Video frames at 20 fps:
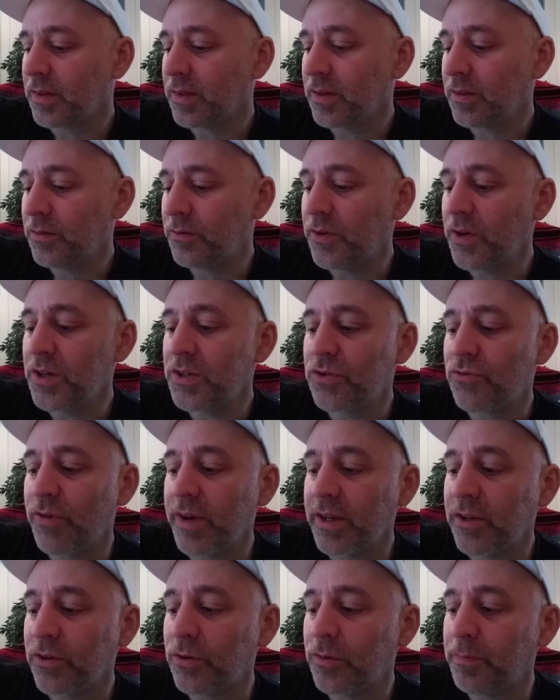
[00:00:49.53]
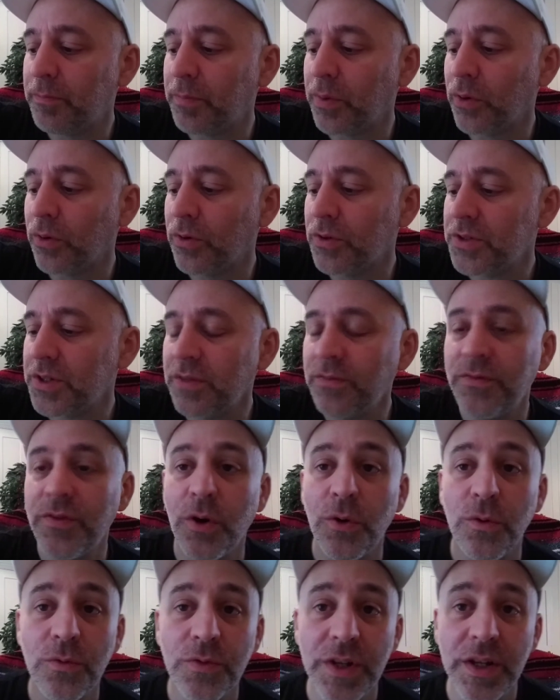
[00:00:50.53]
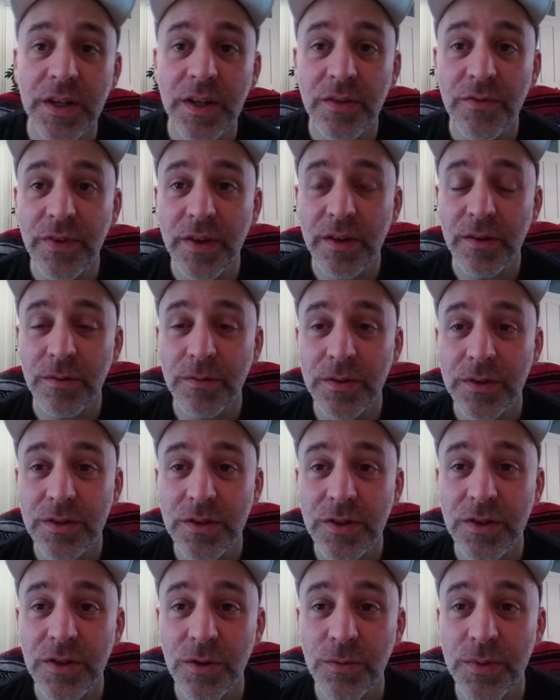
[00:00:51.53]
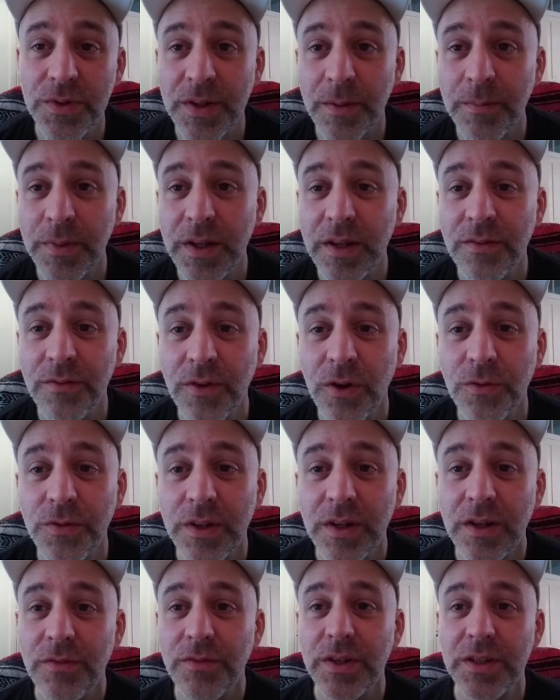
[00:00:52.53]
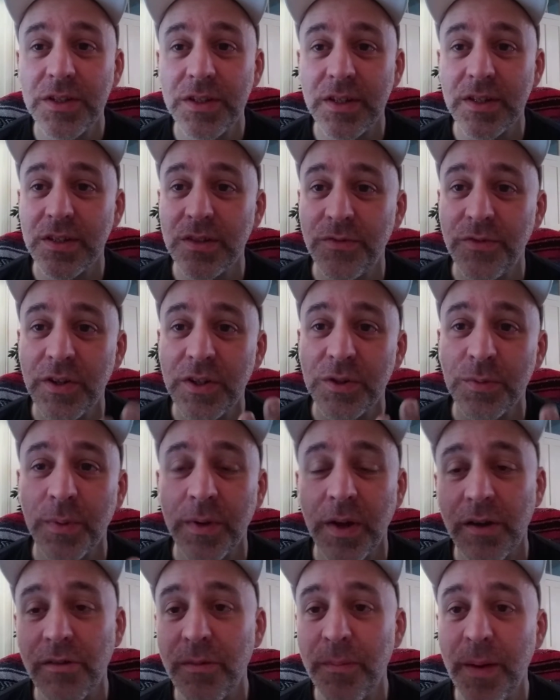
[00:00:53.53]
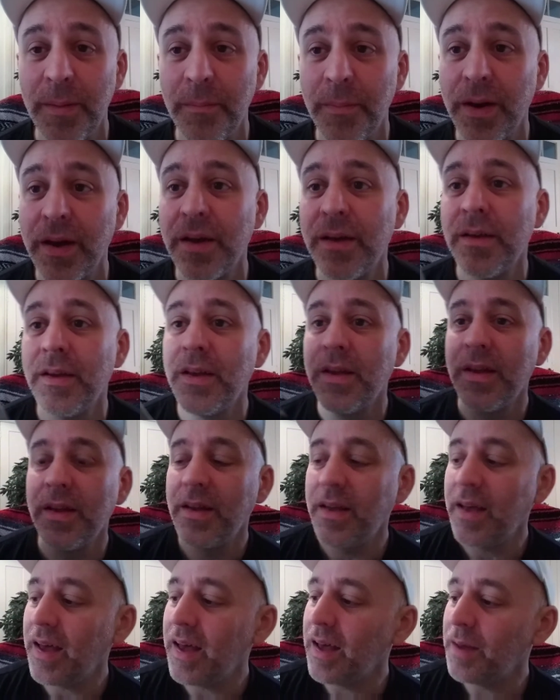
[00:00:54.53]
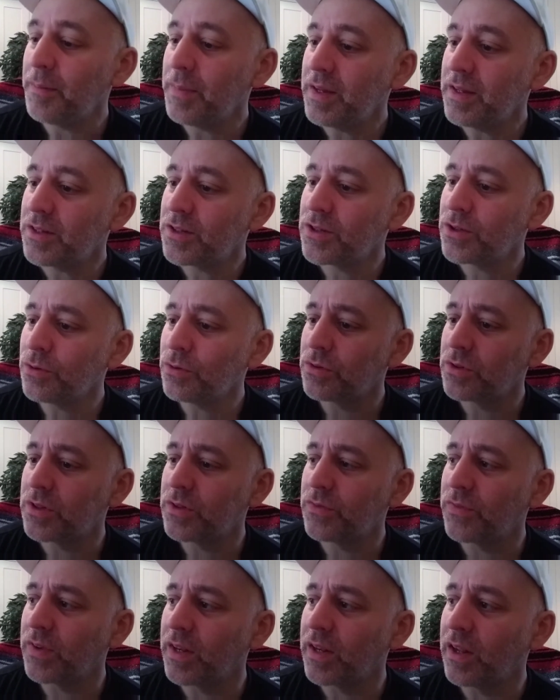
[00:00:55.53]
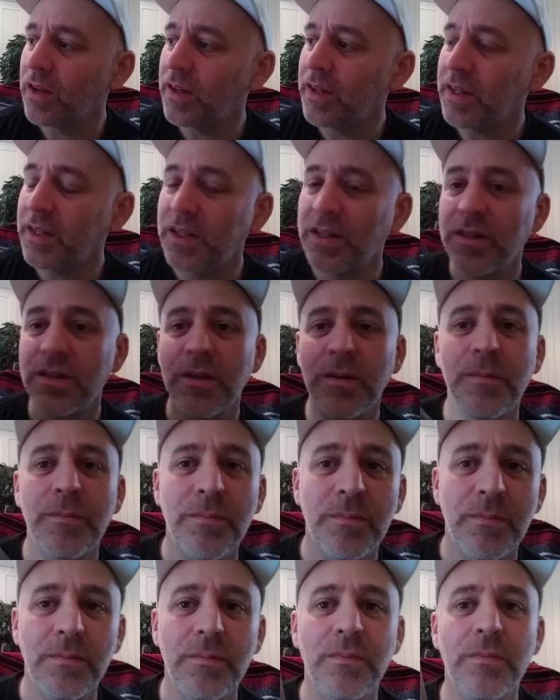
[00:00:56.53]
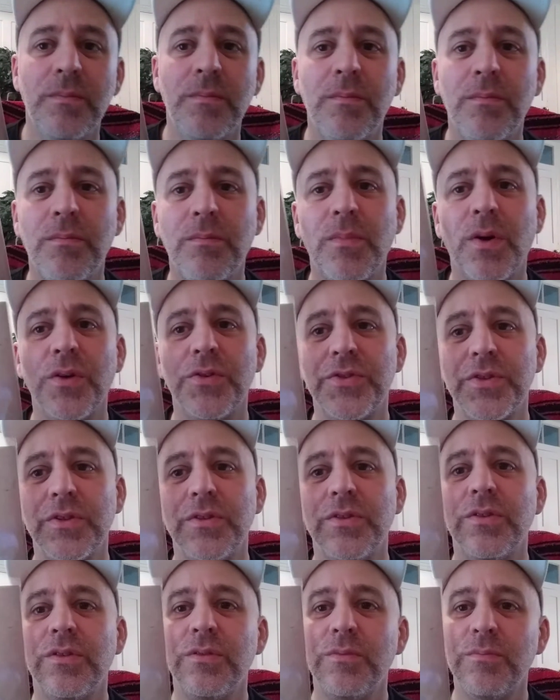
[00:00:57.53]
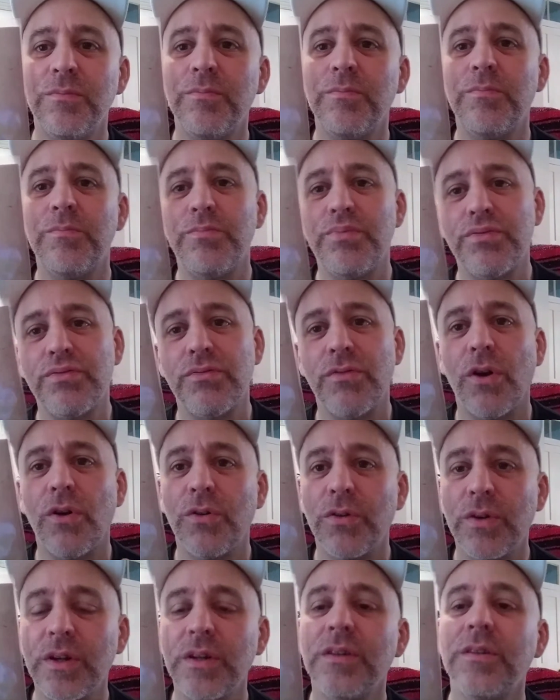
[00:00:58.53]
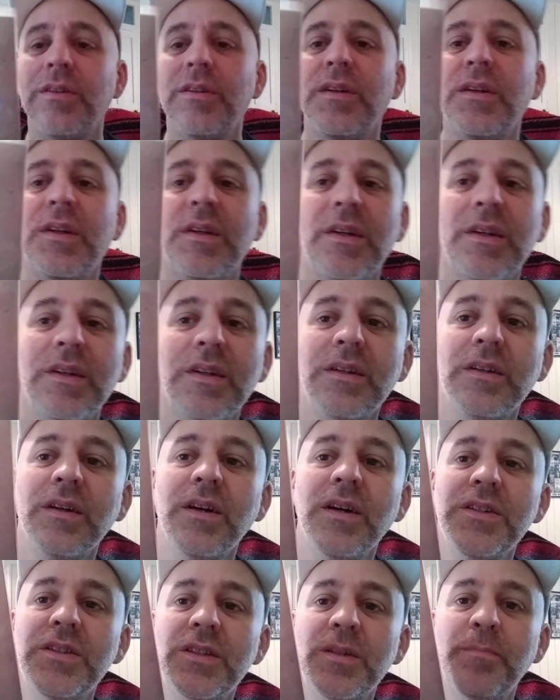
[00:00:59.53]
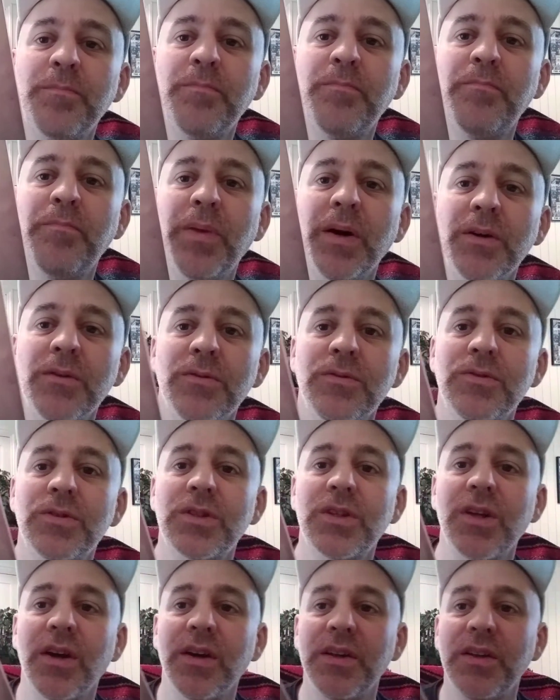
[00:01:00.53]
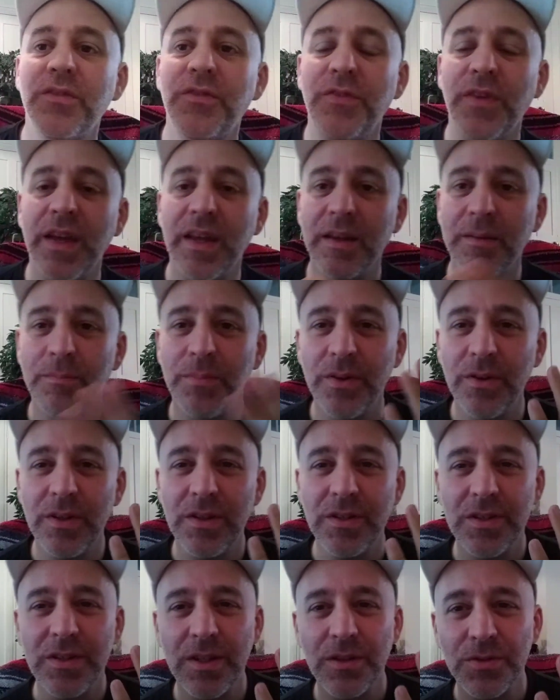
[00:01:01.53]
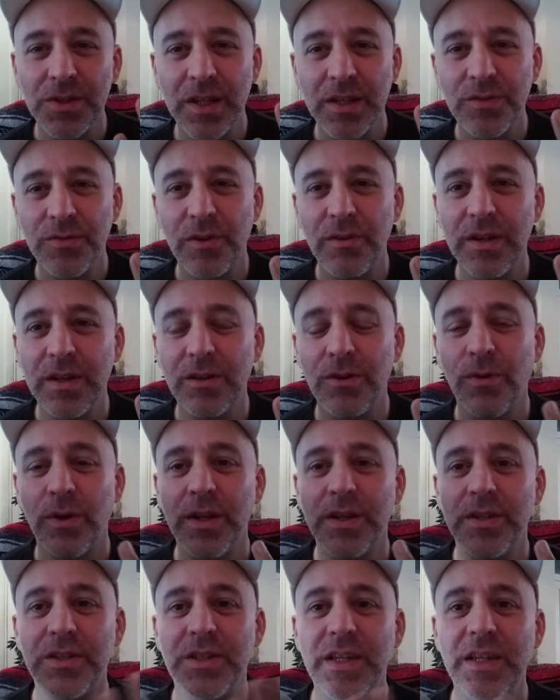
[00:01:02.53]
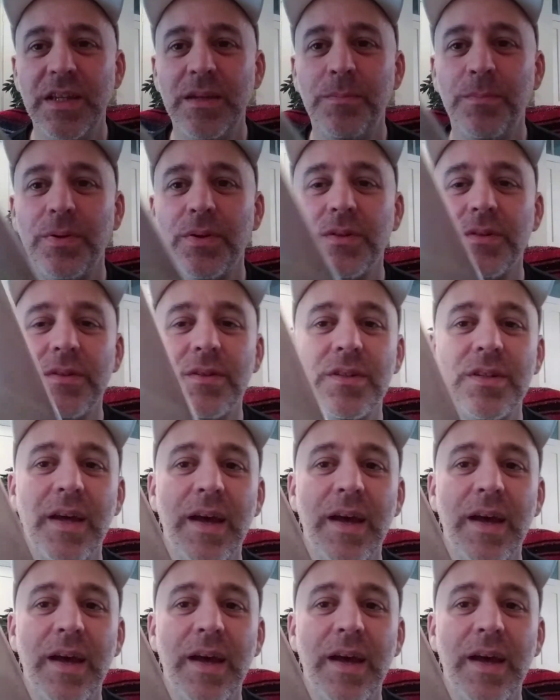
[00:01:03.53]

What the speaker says: first record bought involved in to do with somebody involved in the VC. It's the first one I remember. It's sort of like modern prog, I suppose, kind of thing, but it still sounds very quite deep and